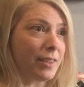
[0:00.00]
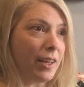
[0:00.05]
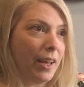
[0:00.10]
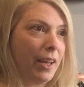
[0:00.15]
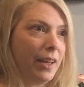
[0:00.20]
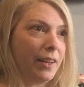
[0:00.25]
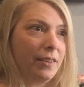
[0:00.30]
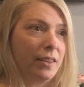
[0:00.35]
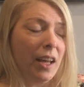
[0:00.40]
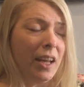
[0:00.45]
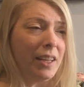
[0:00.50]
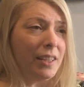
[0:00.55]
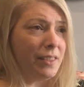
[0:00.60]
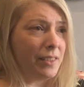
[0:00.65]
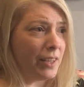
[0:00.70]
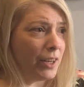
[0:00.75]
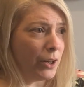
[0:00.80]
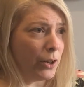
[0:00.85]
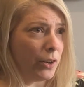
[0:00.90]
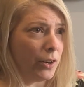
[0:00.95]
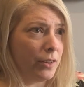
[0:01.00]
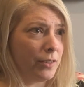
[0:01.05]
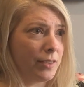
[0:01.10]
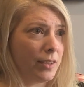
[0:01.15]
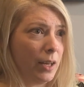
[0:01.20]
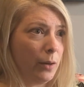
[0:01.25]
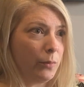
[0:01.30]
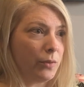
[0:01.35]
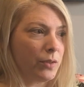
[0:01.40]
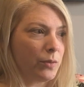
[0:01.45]
I had night terrors.
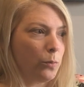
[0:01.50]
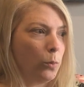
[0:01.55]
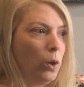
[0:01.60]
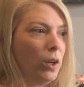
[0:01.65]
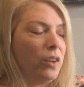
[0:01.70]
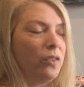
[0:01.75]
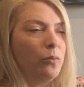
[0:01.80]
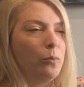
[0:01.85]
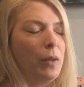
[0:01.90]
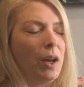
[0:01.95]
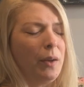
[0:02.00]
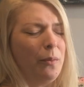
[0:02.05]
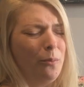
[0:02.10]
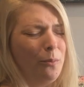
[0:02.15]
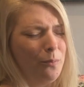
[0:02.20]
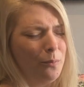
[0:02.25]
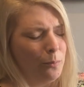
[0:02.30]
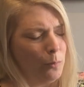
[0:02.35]
That was one of my